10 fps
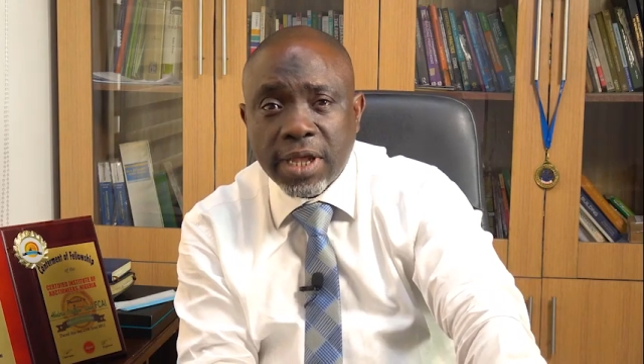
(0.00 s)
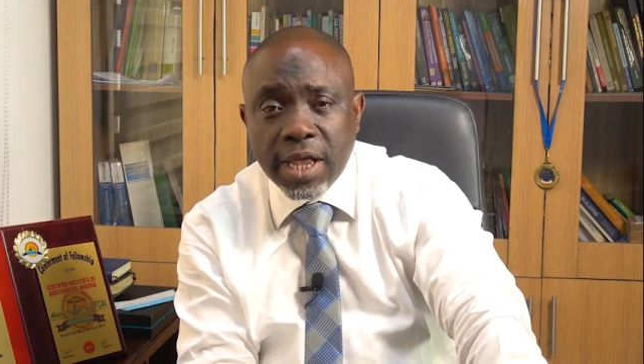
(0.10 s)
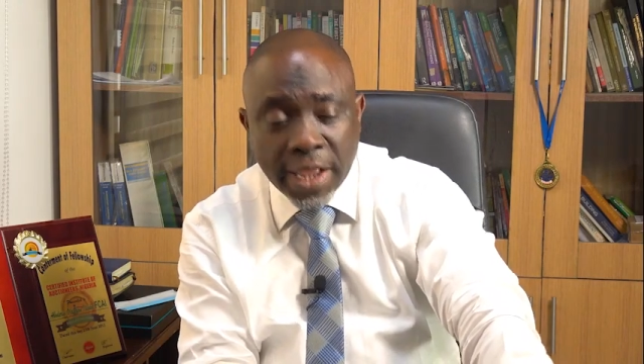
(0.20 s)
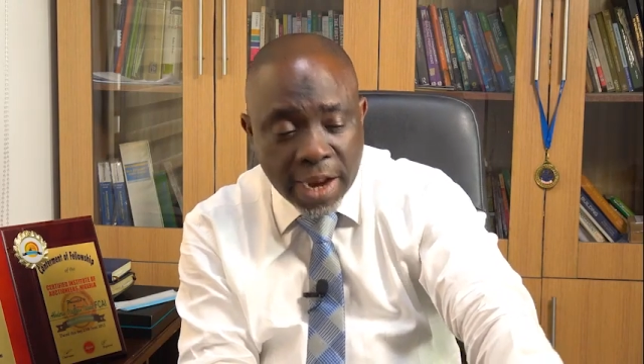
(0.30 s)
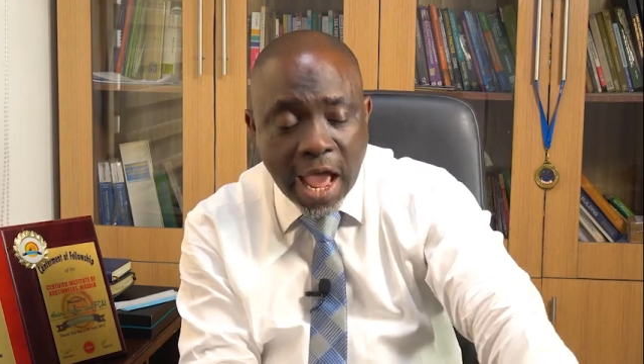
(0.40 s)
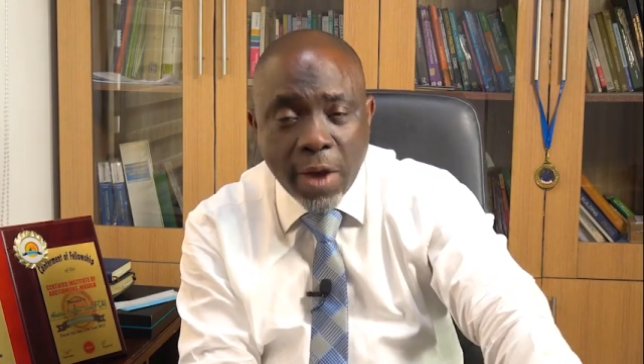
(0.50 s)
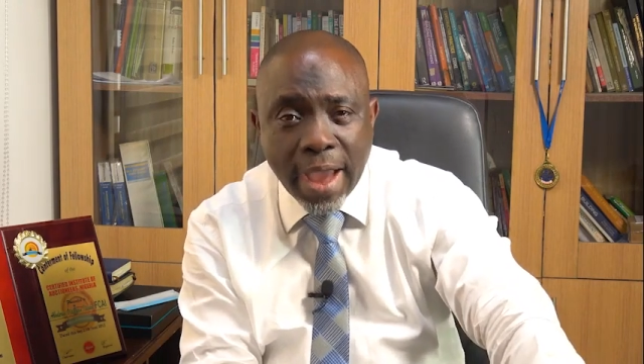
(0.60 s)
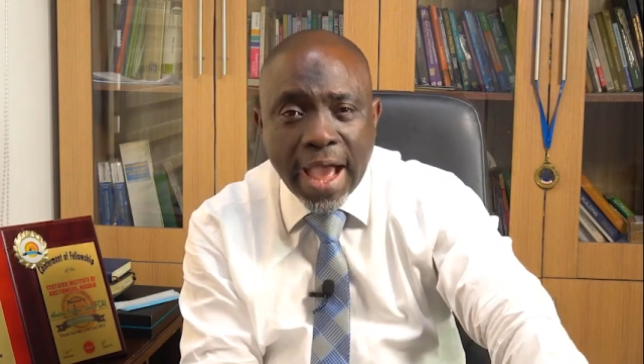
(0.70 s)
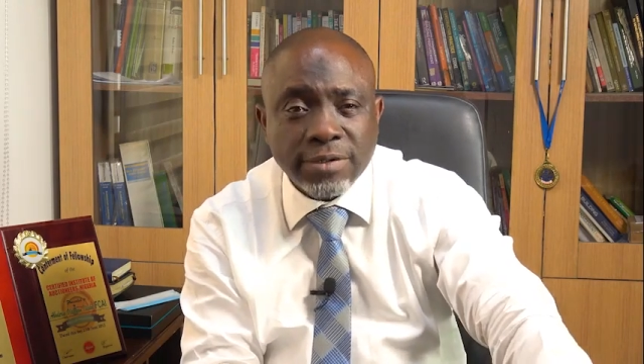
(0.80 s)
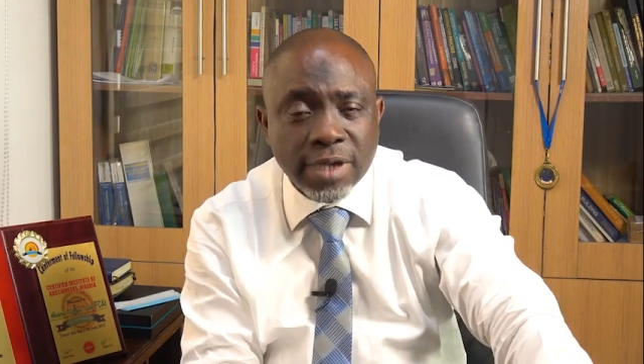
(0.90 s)
Area
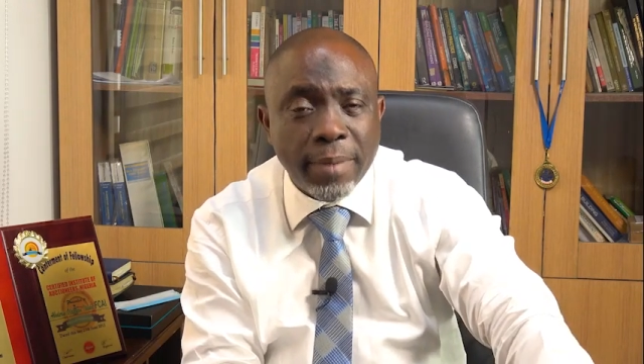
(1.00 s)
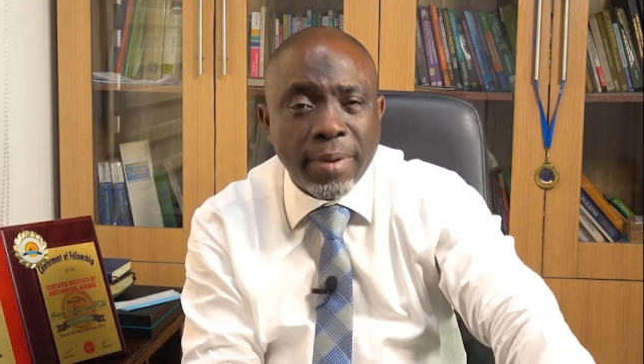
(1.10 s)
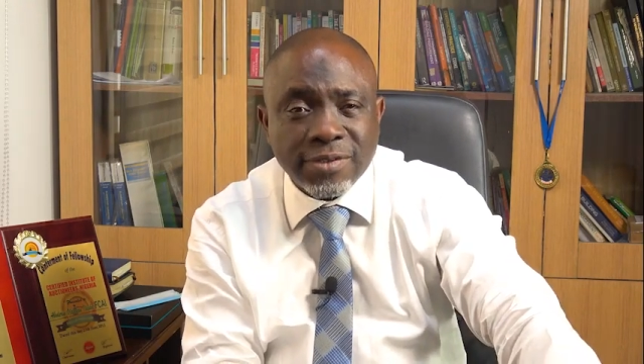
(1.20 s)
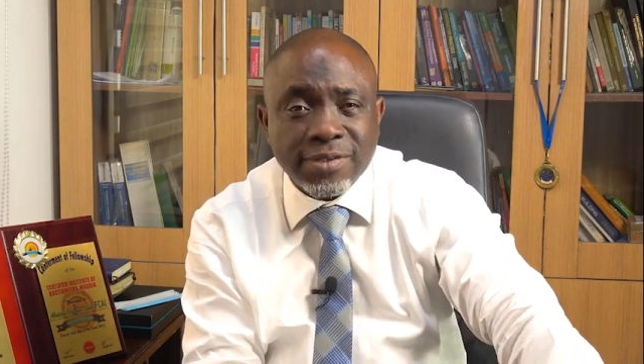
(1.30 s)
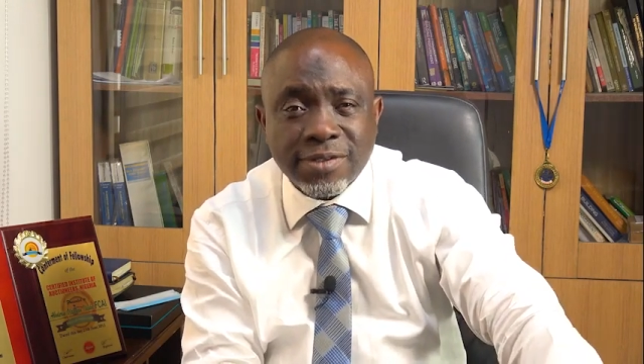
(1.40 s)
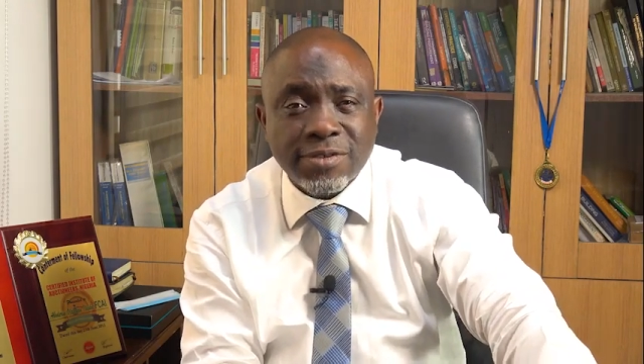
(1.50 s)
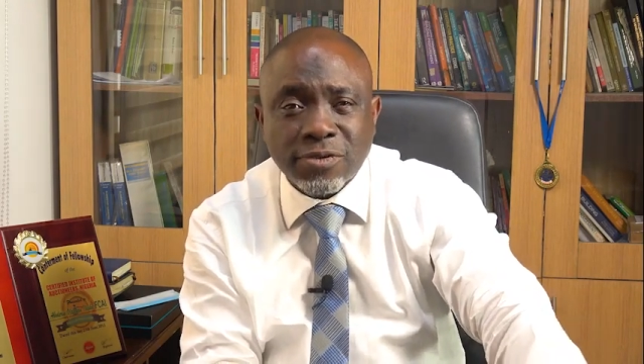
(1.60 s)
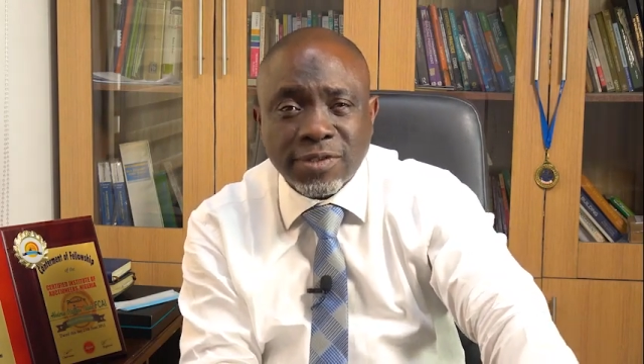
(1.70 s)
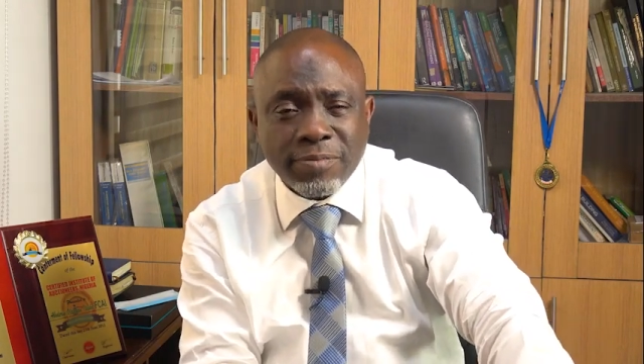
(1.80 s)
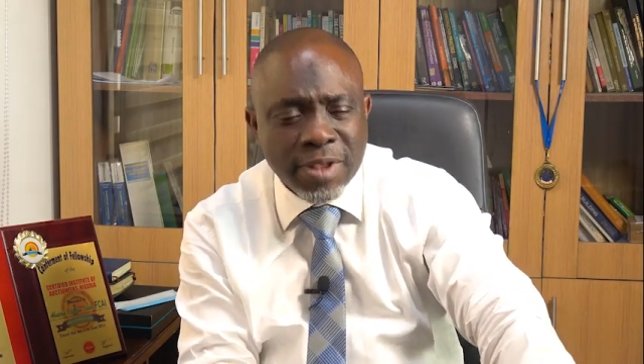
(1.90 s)
where about 60
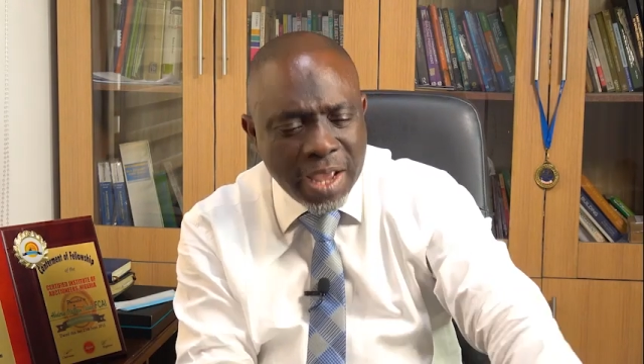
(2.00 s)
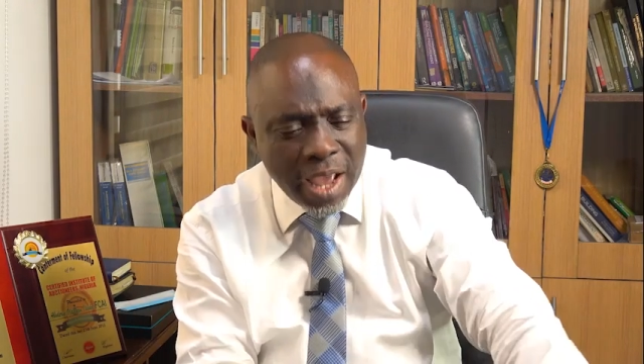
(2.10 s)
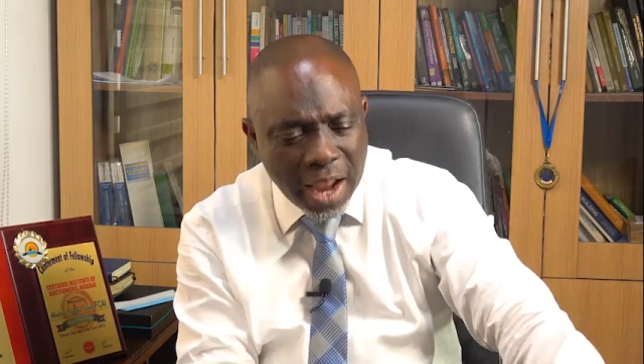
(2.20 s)
to 70,